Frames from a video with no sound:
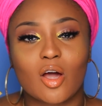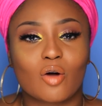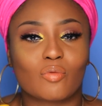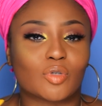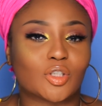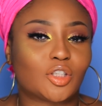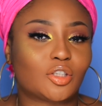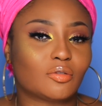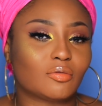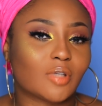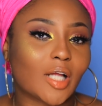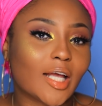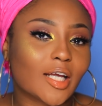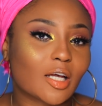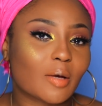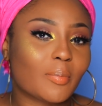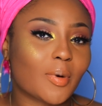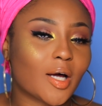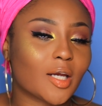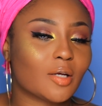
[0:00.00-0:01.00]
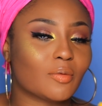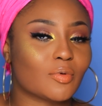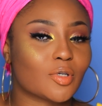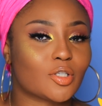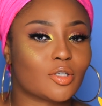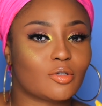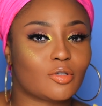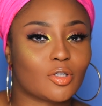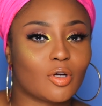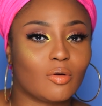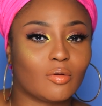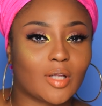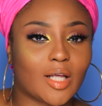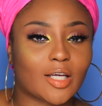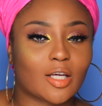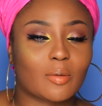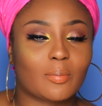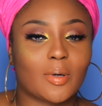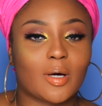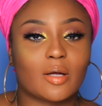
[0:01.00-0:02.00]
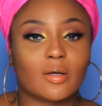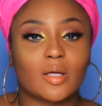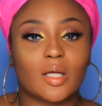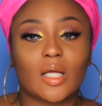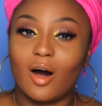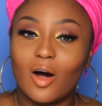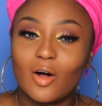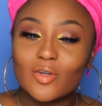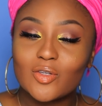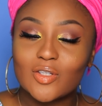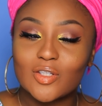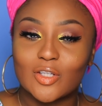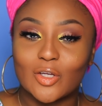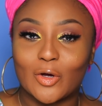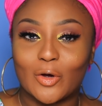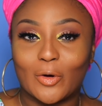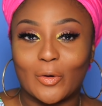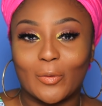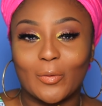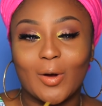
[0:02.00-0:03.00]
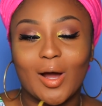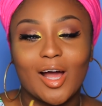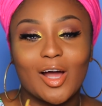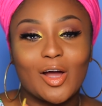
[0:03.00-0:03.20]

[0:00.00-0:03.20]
What you like about it, what you don't like about it. Also,